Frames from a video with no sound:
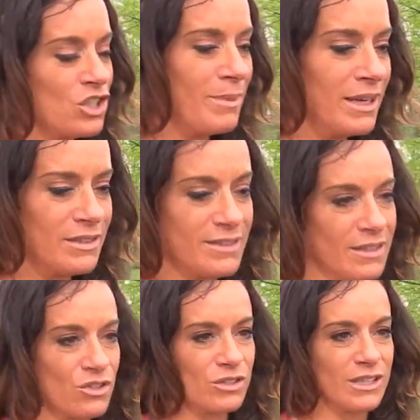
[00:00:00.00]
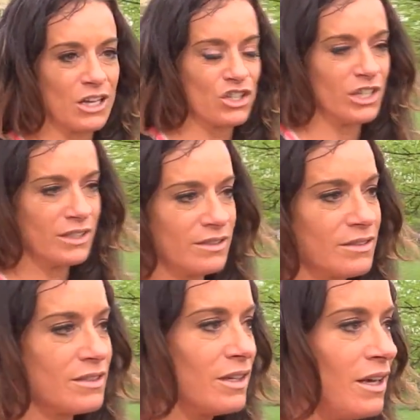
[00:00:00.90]
I mean, scissor
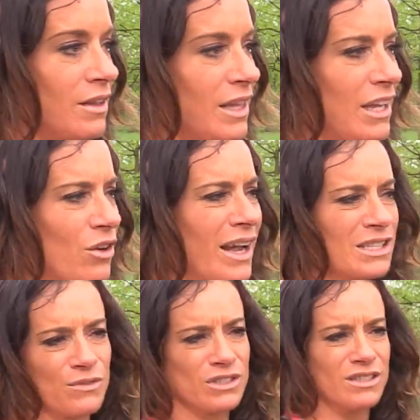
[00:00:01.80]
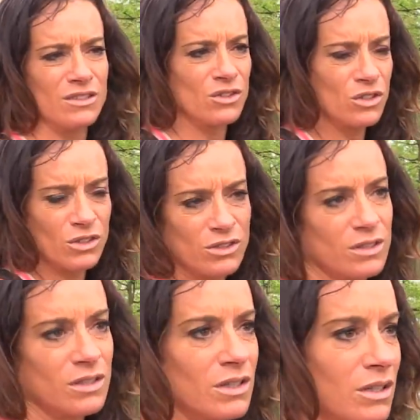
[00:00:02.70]
sessions. They either ask for
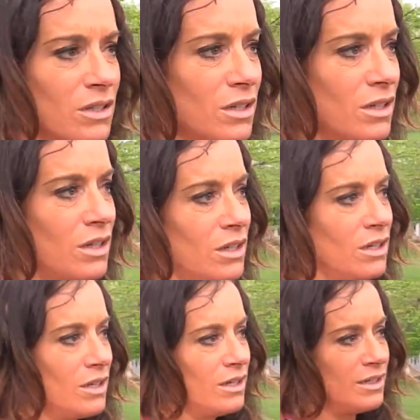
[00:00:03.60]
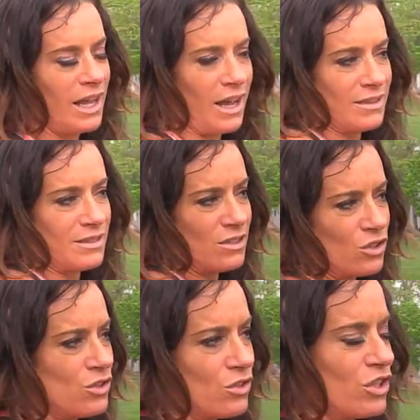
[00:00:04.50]
scissors. Yeah,
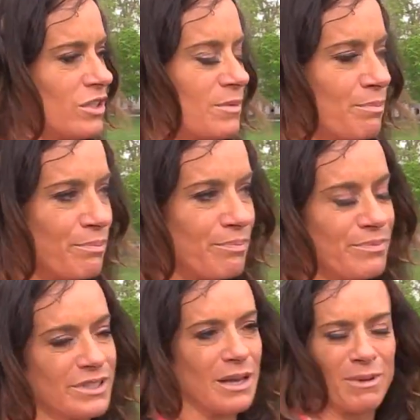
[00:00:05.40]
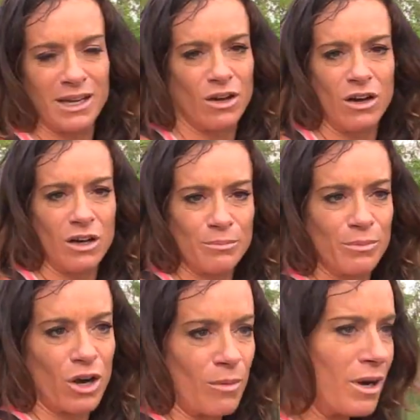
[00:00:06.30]
scissors or just semi-comp
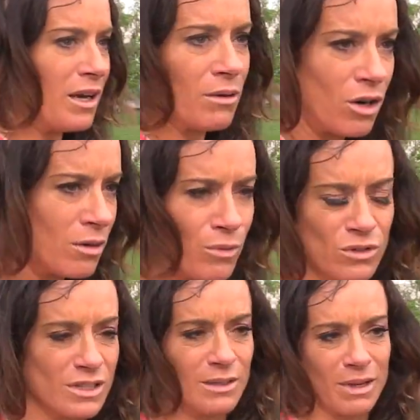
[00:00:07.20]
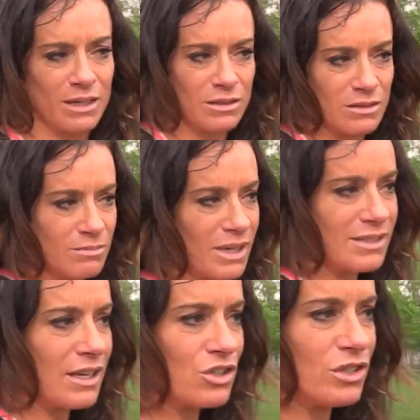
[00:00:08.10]
are mostly my
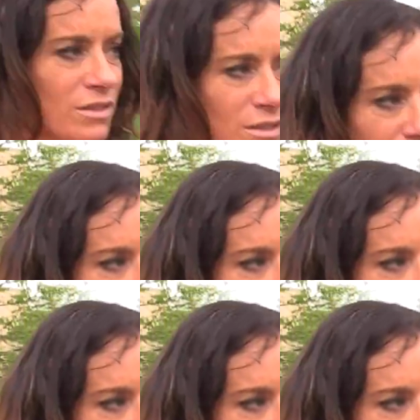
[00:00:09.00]
sessions.